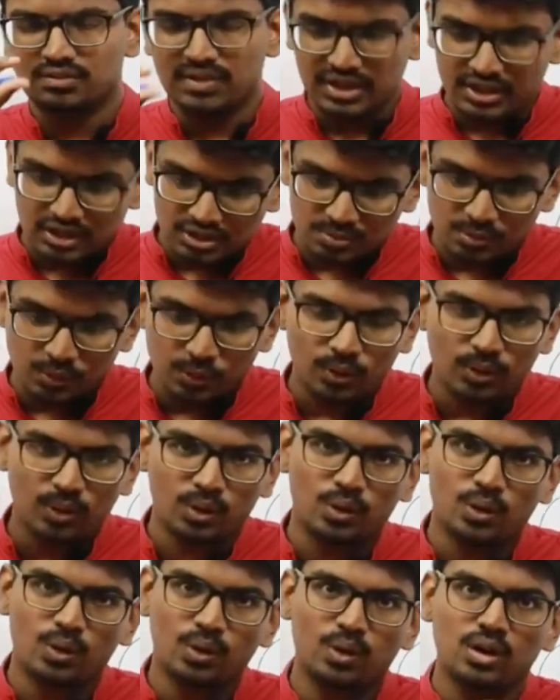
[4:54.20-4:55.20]
a very
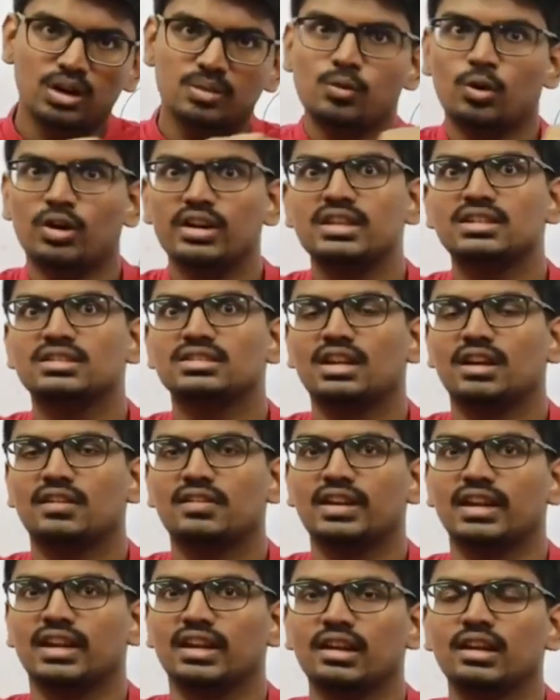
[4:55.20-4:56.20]
small body is
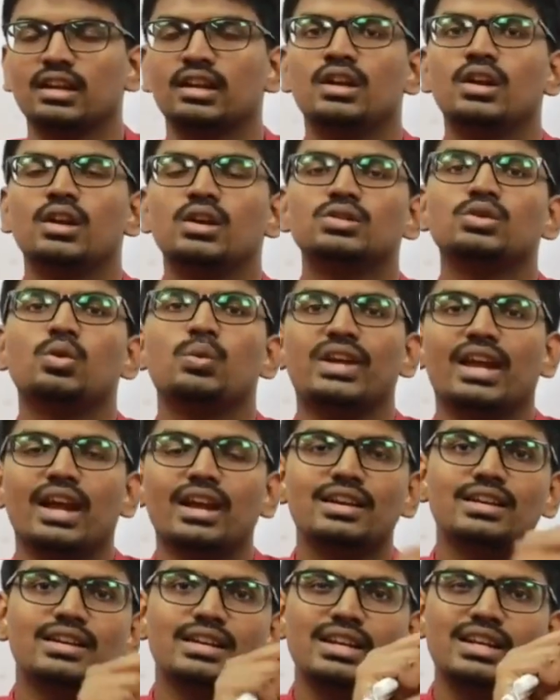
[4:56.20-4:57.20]
covering. So we
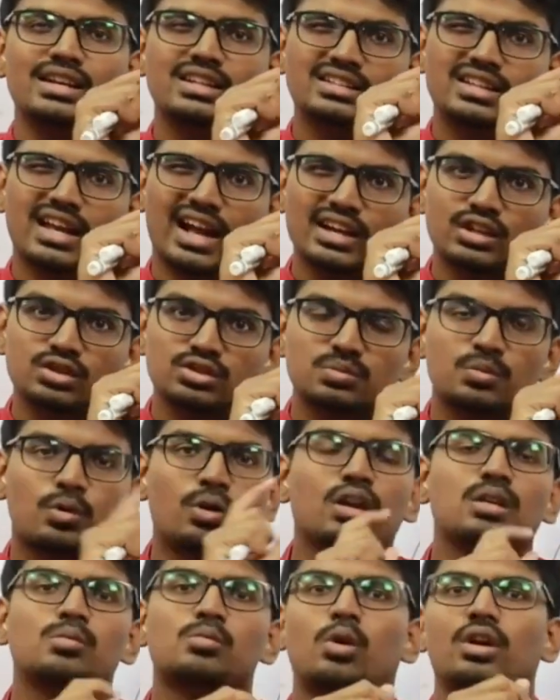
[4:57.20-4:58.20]
can treat that
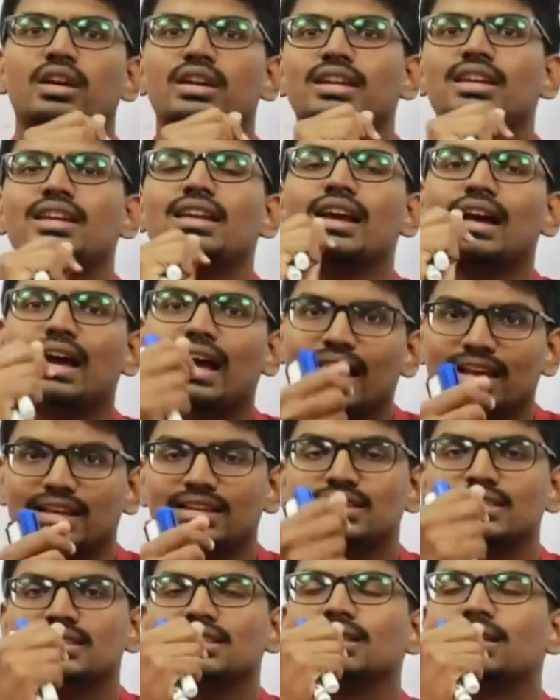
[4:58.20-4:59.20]
small body
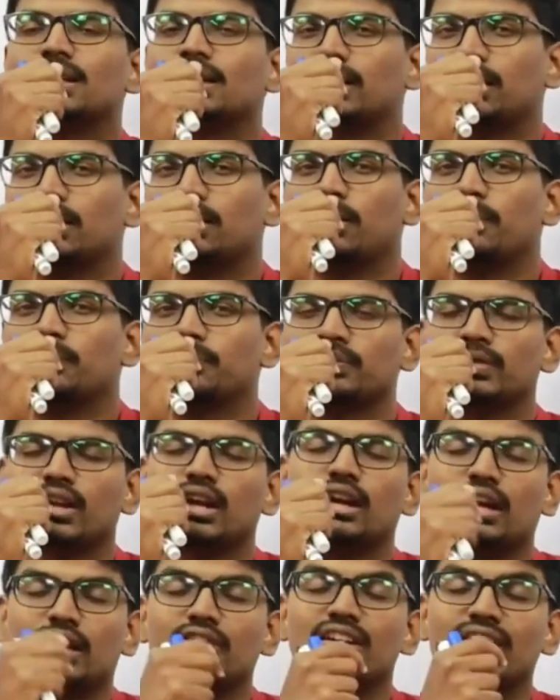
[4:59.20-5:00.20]
as
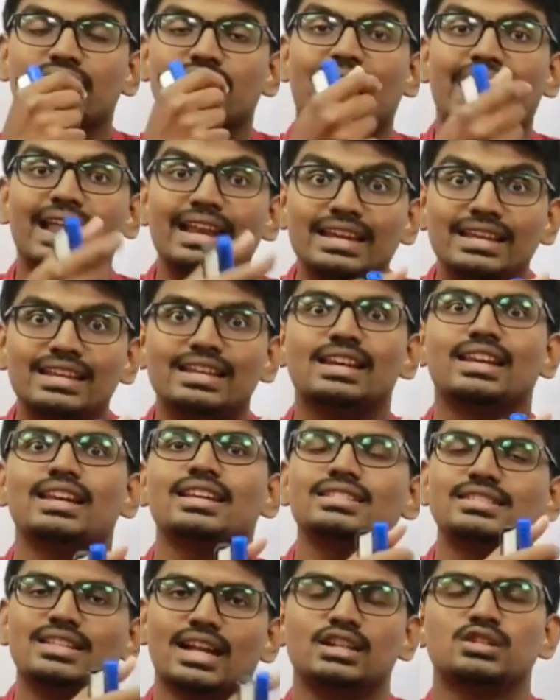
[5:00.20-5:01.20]
we can
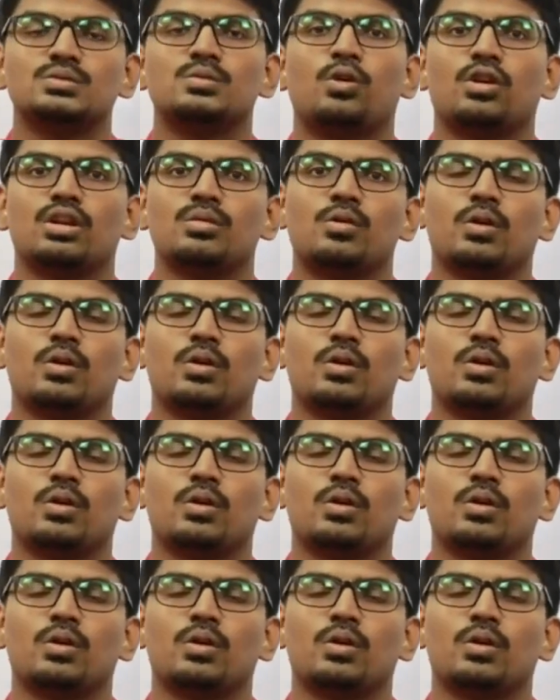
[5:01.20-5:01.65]
idealize that small